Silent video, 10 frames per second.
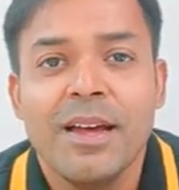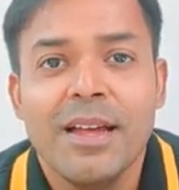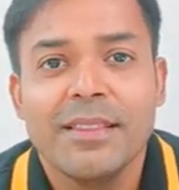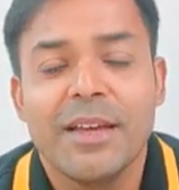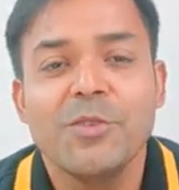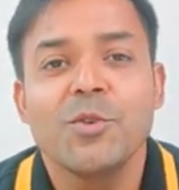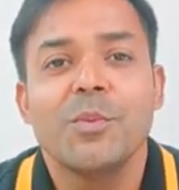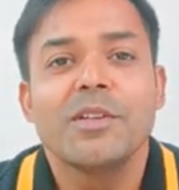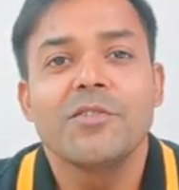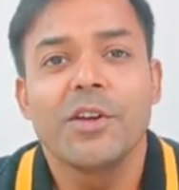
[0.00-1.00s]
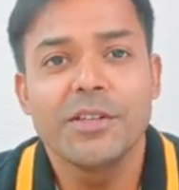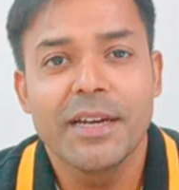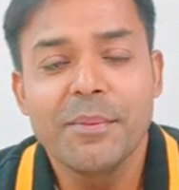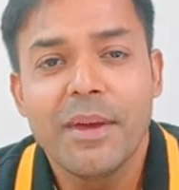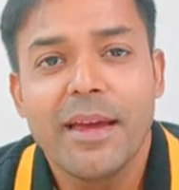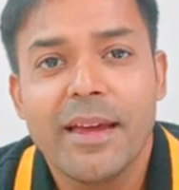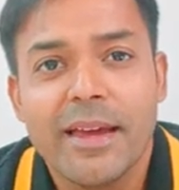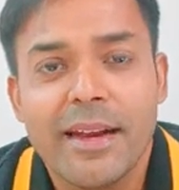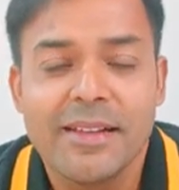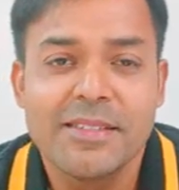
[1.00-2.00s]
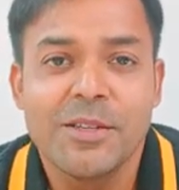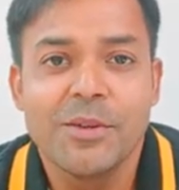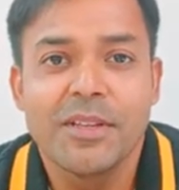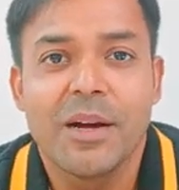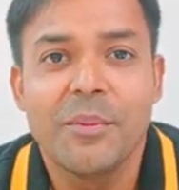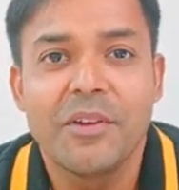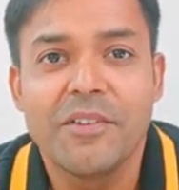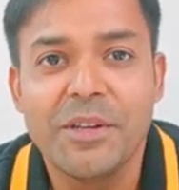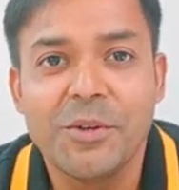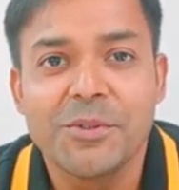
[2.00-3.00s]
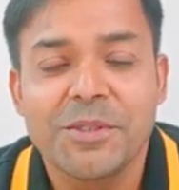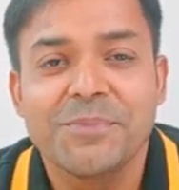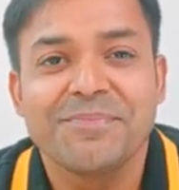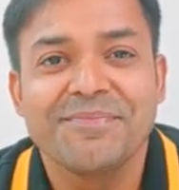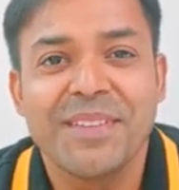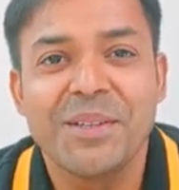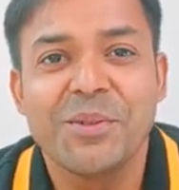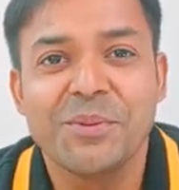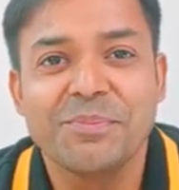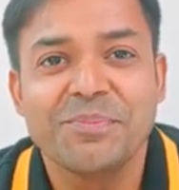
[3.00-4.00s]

Thank you so much for your time, and I'll see you in the coming videos. Thank you.